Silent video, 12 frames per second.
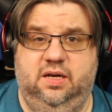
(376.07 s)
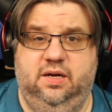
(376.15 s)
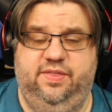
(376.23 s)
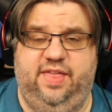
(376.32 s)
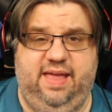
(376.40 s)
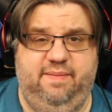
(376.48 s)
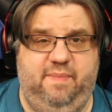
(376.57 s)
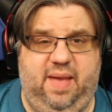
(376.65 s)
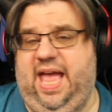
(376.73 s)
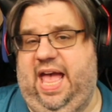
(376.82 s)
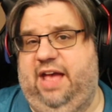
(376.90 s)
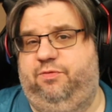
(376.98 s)
They may
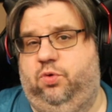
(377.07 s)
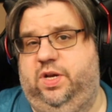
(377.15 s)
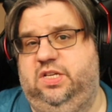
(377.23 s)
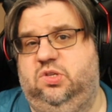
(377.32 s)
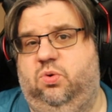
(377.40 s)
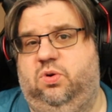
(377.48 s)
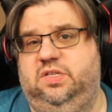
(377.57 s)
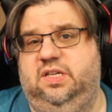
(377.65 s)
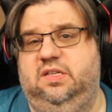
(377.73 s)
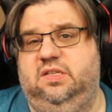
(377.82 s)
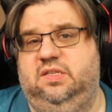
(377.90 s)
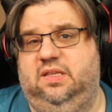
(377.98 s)
have
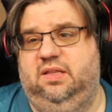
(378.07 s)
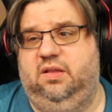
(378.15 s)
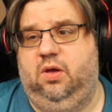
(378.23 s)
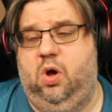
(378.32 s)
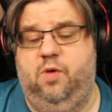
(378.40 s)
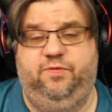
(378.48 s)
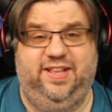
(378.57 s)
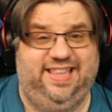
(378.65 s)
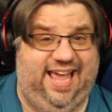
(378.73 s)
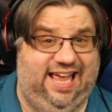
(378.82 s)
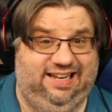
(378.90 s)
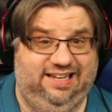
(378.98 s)
resources. Hopefully,
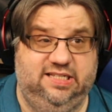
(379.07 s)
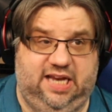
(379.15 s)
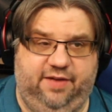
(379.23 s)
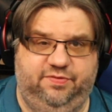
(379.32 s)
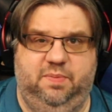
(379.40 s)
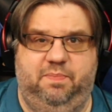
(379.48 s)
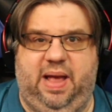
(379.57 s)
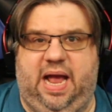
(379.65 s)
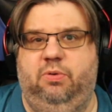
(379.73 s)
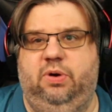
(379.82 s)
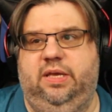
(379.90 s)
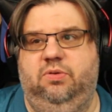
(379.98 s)
they at least have some
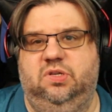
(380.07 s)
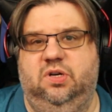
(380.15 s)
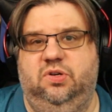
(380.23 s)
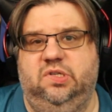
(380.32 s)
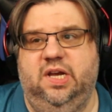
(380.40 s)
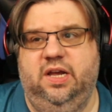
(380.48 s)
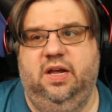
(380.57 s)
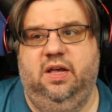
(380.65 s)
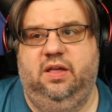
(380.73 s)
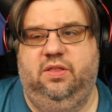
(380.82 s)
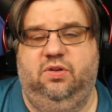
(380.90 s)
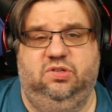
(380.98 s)
power users.
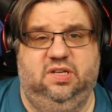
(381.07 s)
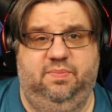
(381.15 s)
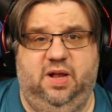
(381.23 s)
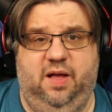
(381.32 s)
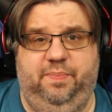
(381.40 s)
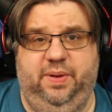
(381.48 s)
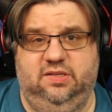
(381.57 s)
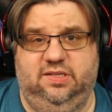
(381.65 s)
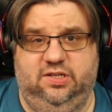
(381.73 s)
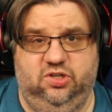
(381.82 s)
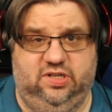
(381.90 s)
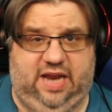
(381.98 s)
There's some companies that
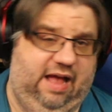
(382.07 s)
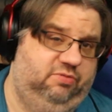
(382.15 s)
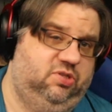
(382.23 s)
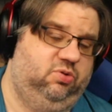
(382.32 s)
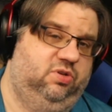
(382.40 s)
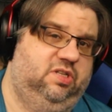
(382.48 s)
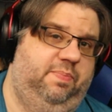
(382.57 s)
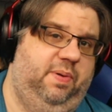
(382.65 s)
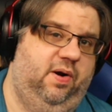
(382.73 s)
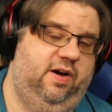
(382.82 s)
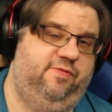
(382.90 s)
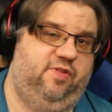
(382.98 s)
just outsource the
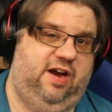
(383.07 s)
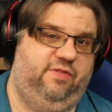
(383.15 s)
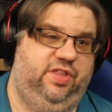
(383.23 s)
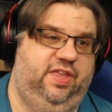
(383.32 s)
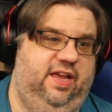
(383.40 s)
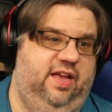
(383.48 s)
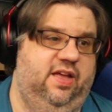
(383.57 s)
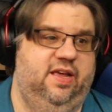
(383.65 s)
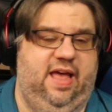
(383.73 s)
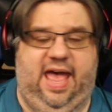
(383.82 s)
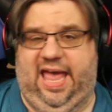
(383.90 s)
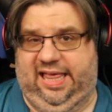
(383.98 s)
partner for everything.
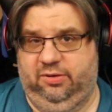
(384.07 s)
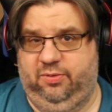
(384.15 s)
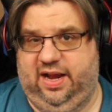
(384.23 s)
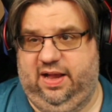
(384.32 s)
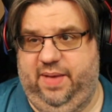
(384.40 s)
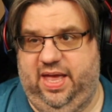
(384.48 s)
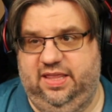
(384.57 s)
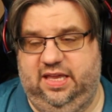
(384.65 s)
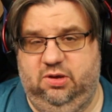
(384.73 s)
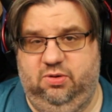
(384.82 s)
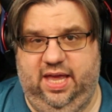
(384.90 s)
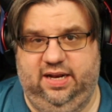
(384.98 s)
I highly recommend that you
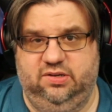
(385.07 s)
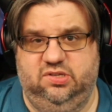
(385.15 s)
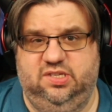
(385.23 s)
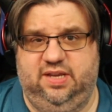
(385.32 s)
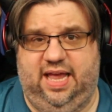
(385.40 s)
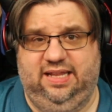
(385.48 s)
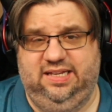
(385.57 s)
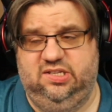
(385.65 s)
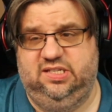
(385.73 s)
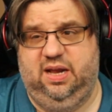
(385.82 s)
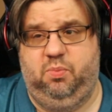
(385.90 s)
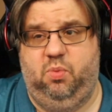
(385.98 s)
get at least
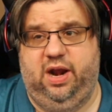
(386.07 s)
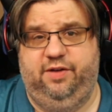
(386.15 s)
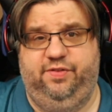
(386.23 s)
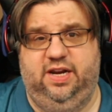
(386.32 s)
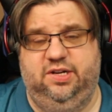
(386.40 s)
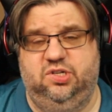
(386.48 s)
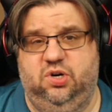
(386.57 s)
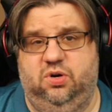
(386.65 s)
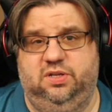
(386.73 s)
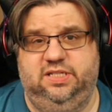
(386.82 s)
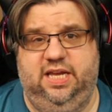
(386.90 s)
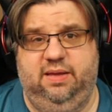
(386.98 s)
somewhat of an internal
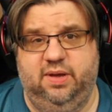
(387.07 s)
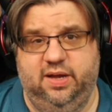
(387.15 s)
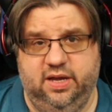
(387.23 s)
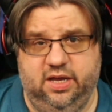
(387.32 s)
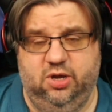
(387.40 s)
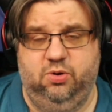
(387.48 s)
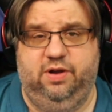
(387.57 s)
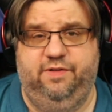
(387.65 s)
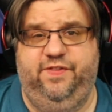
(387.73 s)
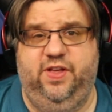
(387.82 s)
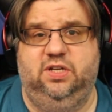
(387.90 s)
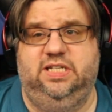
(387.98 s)
team who can
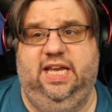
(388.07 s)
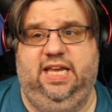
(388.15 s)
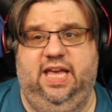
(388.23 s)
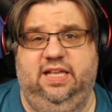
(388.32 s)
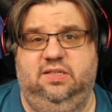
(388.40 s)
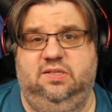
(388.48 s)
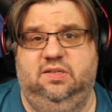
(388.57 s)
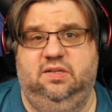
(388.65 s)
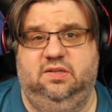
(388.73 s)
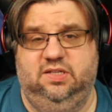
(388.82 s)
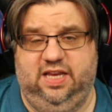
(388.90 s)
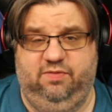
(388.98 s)
field tickets
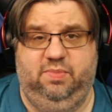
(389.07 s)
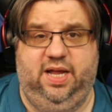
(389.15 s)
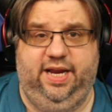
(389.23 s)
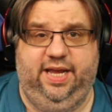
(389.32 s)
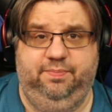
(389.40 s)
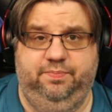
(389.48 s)
to save money.